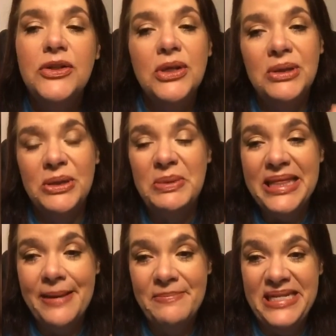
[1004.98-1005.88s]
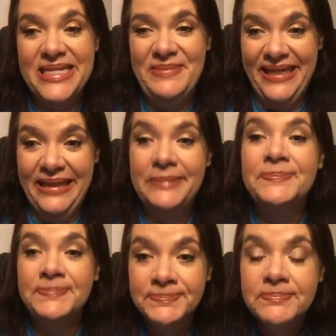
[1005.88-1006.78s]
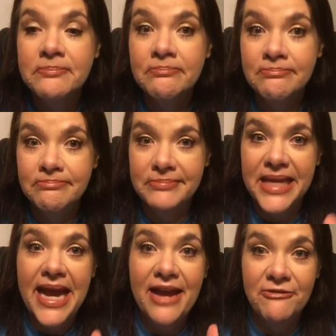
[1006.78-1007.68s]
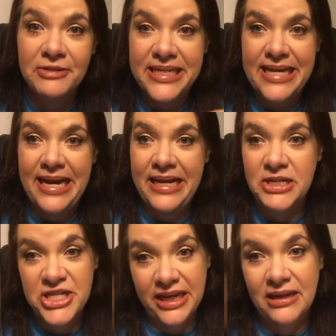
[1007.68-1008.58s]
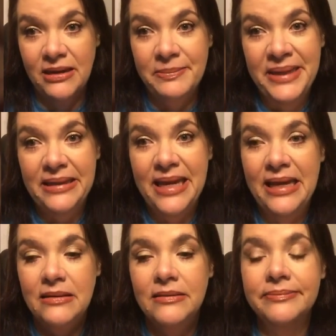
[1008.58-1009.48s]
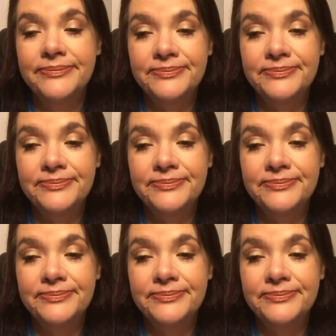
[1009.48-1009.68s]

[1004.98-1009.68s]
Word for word: you don't know what that meant to me. The everyday checking on me that